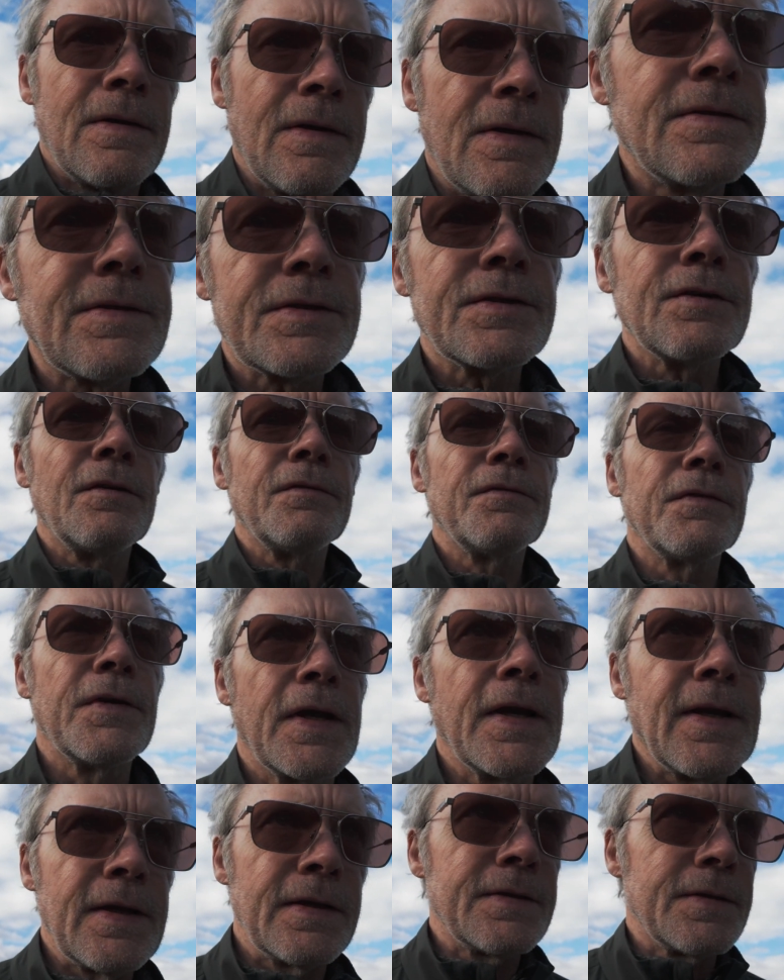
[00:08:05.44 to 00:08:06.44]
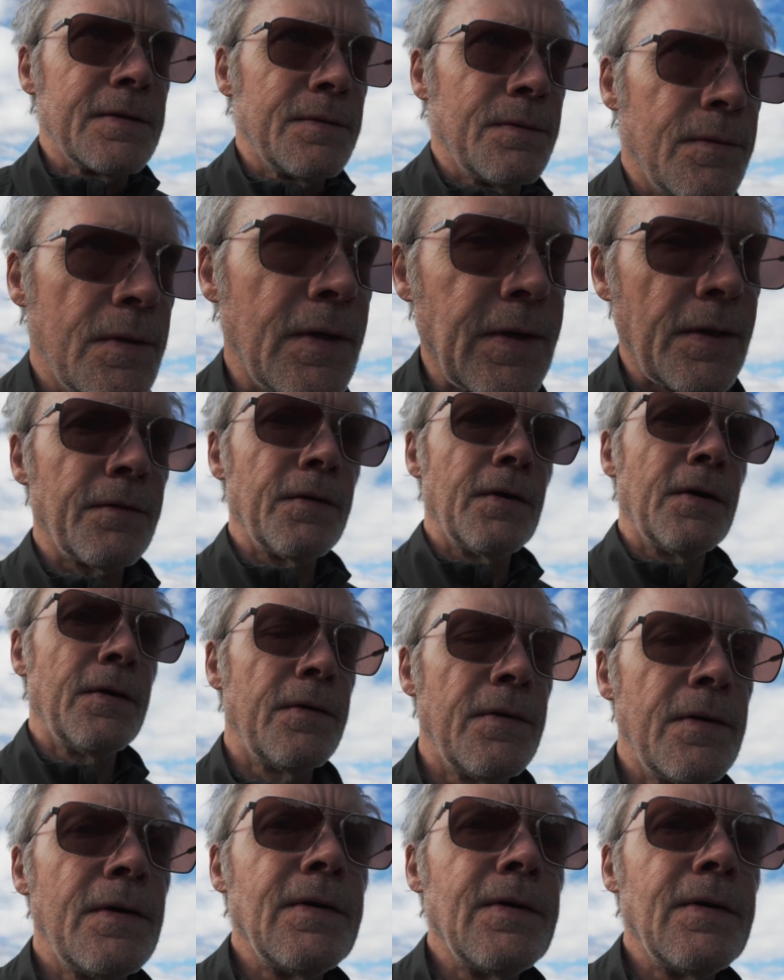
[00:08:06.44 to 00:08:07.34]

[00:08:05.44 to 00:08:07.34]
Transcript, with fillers: And softening is one of the